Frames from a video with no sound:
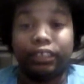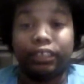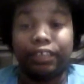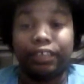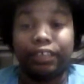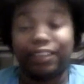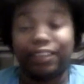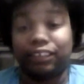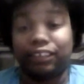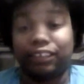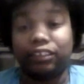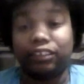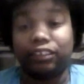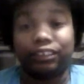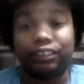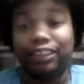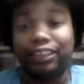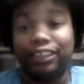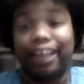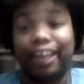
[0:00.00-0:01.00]
If that's if
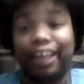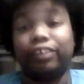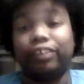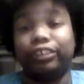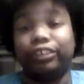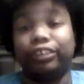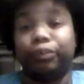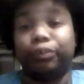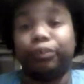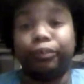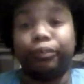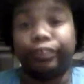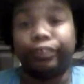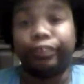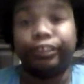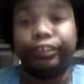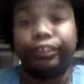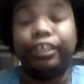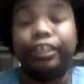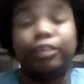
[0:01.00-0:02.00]
she had her sword on
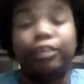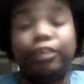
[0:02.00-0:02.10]
her,